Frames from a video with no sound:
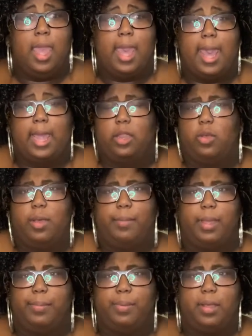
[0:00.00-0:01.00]
I know I
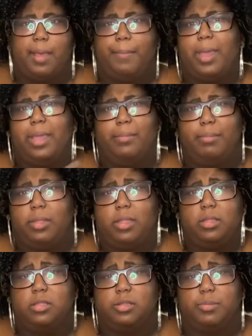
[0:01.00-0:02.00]
might
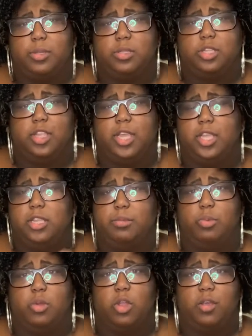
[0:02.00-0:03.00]
be supposed to change it
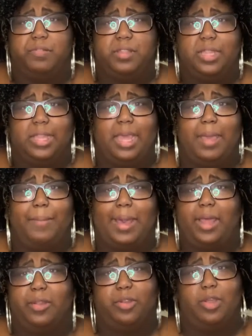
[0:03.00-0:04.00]
more often than that, but
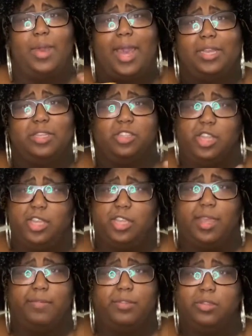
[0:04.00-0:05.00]
I don't know. I just change it
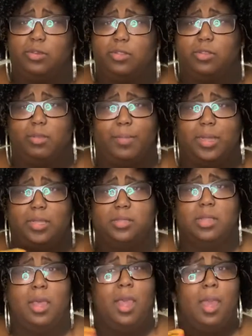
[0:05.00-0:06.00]
every 2 to 3 months
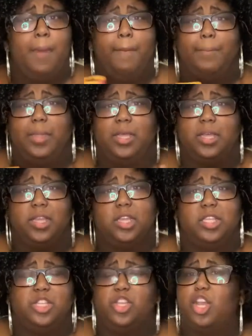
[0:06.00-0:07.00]

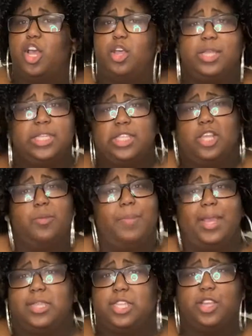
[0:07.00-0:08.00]
because, you know, it's still
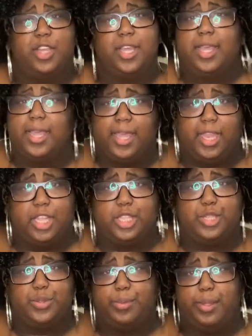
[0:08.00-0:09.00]
bacteria can get
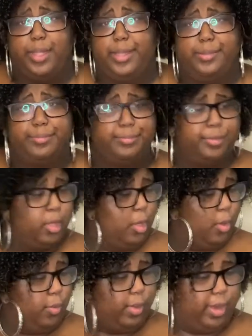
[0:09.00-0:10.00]
into it,
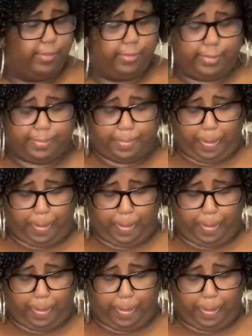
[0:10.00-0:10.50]
whatever.